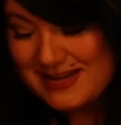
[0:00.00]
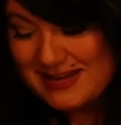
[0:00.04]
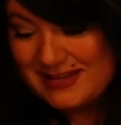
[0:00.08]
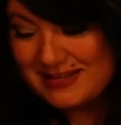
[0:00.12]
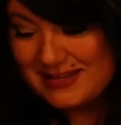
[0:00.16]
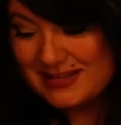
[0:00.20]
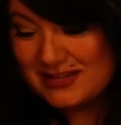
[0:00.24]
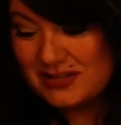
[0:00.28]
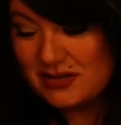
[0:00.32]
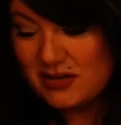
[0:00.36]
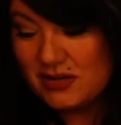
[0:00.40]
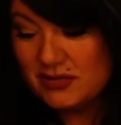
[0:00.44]

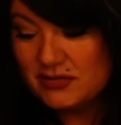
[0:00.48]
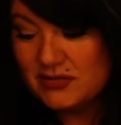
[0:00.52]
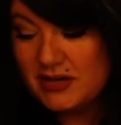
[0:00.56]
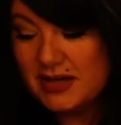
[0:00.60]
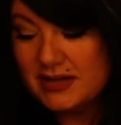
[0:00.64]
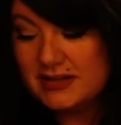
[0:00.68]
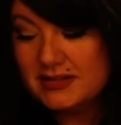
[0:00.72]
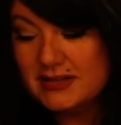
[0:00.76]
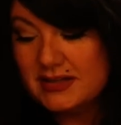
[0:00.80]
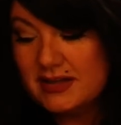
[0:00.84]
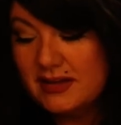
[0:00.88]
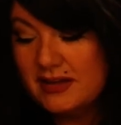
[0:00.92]
This
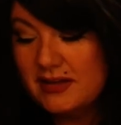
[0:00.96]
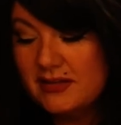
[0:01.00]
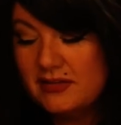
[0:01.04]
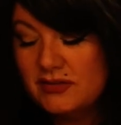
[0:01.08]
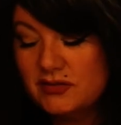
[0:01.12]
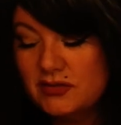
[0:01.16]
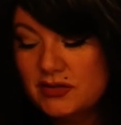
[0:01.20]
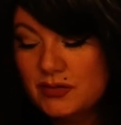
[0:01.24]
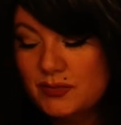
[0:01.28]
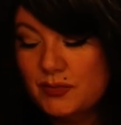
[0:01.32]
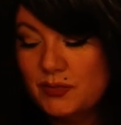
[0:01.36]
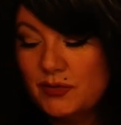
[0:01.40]
contract, they're
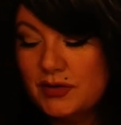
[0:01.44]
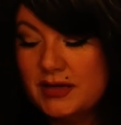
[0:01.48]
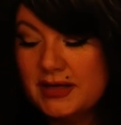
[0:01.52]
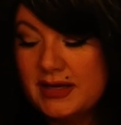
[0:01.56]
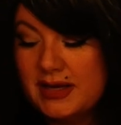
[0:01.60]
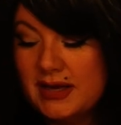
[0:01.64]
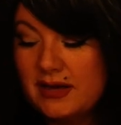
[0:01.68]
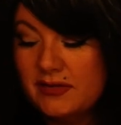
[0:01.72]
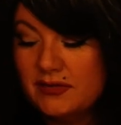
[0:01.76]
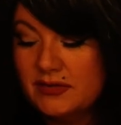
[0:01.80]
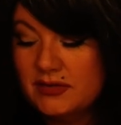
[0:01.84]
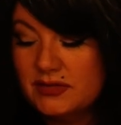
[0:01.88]
just pointing
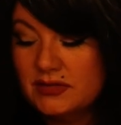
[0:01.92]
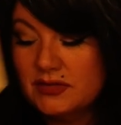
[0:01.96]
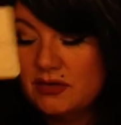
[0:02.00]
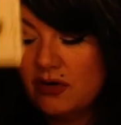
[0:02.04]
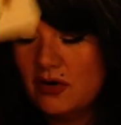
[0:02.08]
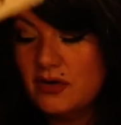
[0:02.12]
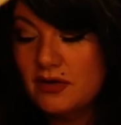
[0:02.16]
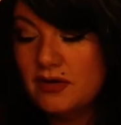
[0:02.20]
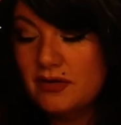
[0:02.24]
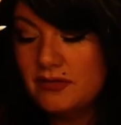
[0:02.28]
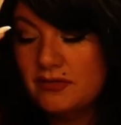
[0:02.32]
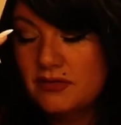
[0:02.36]
out this
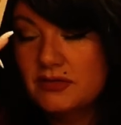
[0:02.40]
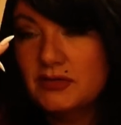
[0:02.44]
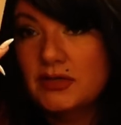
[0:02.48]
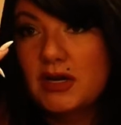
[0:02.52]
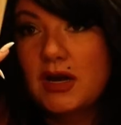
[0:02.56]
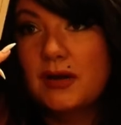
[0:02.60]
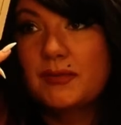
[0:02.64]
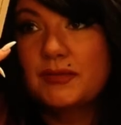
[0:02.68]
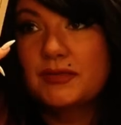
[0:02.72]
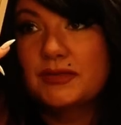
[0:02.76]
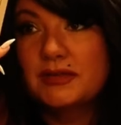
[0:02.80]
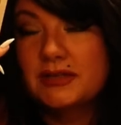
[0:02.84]
card on the
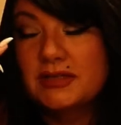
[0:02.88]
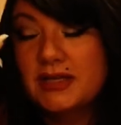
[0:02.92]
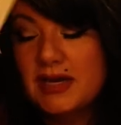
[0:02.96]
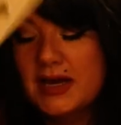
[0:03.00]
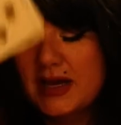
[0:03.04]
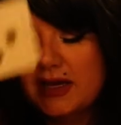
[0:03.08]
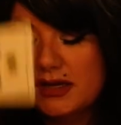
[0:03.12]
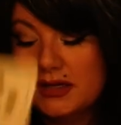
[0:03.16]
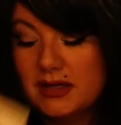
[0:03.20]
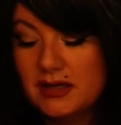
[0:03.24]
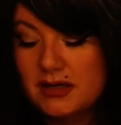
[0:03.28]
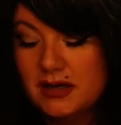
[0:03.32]
top of the
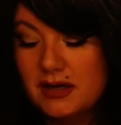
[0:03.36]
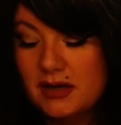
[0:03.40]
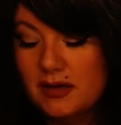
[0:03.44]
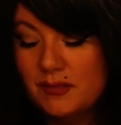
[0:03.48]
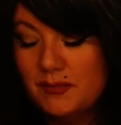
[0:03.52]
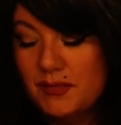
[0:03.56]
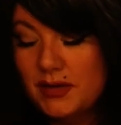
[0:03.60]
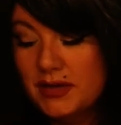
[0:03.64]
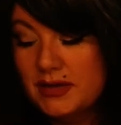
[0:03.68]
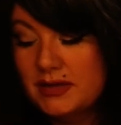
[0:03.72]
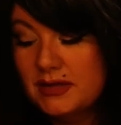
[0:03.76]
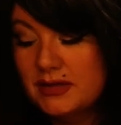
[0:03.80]
deck,
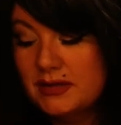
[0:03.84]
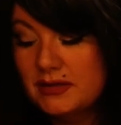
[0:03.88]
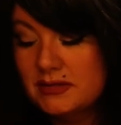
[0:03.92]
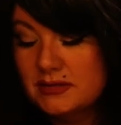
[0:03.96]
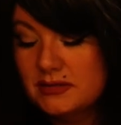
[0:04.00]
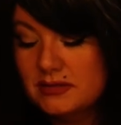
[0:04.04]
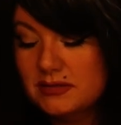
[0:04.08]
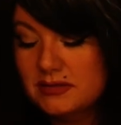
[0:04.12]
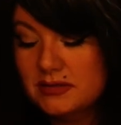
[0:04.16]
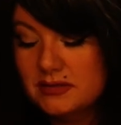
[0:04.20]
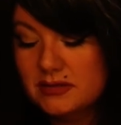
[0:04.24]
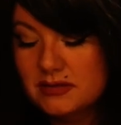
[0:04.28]

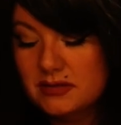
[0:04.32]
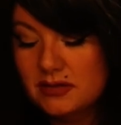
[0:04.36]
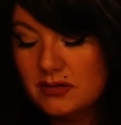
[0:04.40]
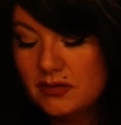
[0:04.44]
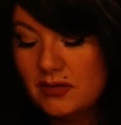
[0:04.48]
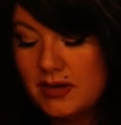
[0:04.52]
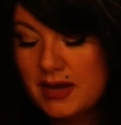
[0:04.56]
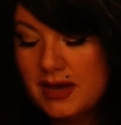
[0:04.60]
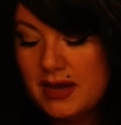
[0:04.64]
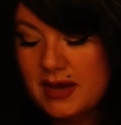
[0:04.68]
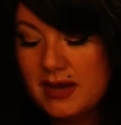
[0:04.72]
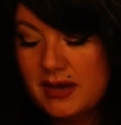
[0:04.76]
abundance,
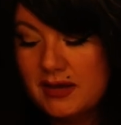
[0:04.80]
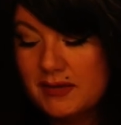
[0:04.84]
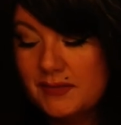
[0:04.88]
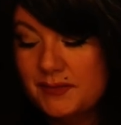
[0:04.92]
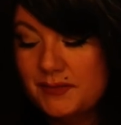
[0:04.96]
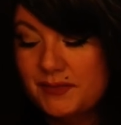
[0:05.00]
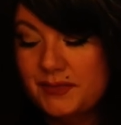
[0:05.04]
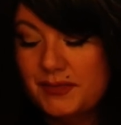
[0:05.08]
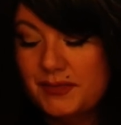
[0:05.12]
okay,